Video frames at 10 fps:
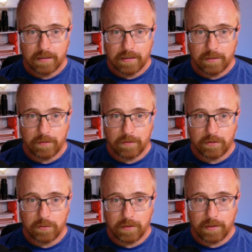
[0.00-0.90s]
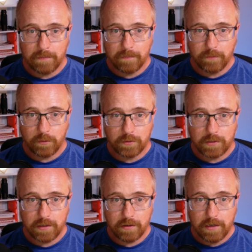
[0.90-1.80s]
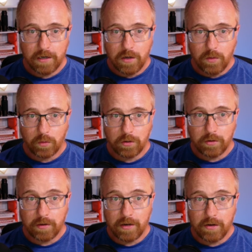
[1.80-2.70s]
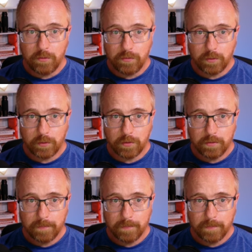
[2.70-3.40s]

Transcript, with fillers: I have two theme folders here. We're going to create a new folder.